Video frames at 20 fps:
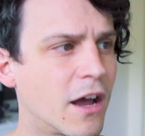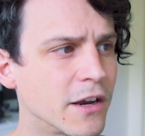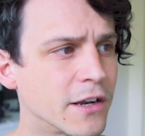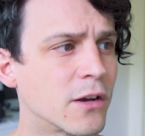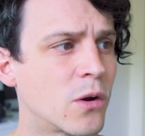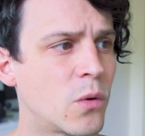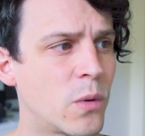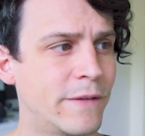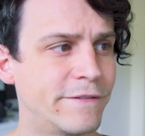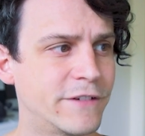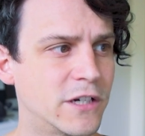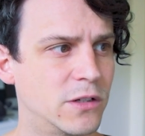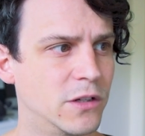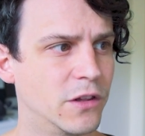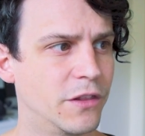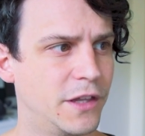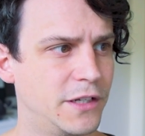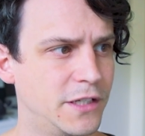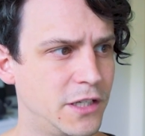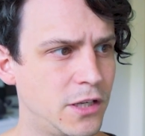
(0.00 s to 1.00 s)

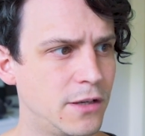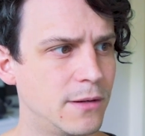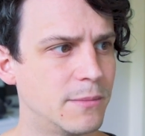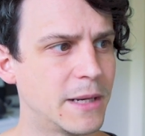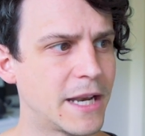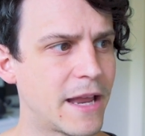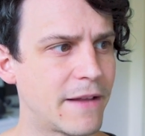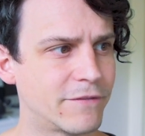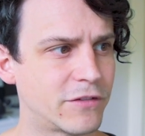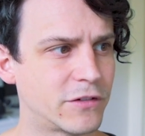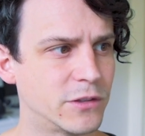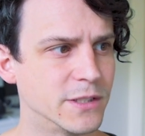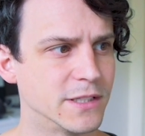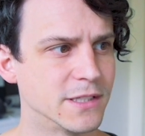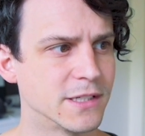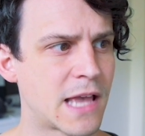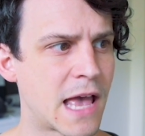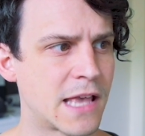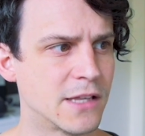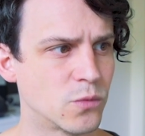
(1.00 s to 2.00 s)
unequivocal that human
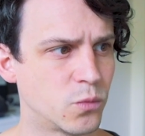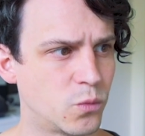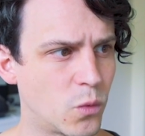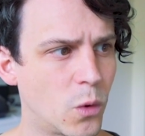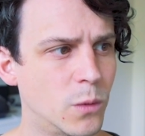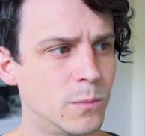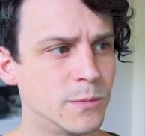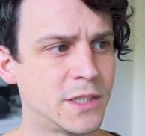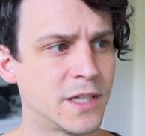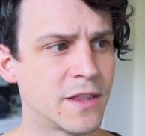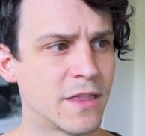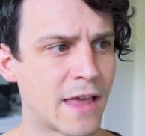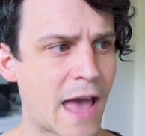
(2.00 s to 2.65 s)
influence has warmed